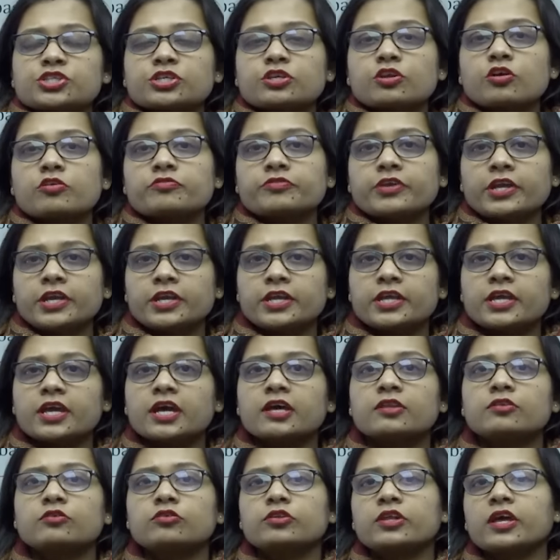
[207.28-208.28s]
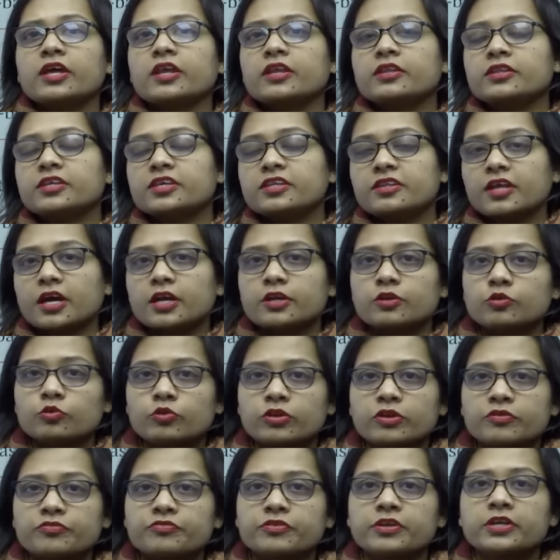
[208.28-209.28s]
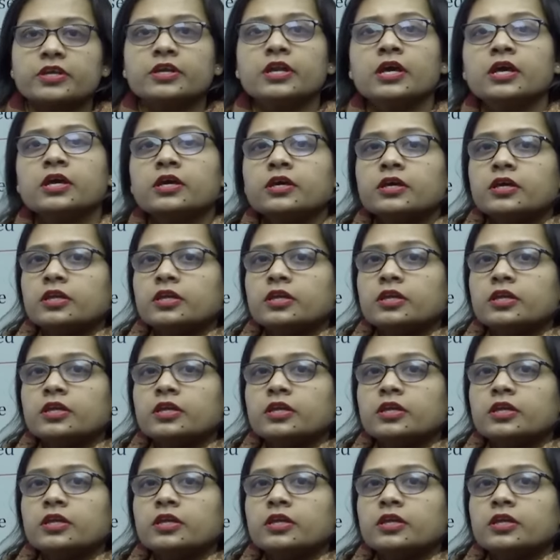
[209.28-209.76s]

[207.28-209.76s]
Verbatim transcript: mission of India. So, there, these are two different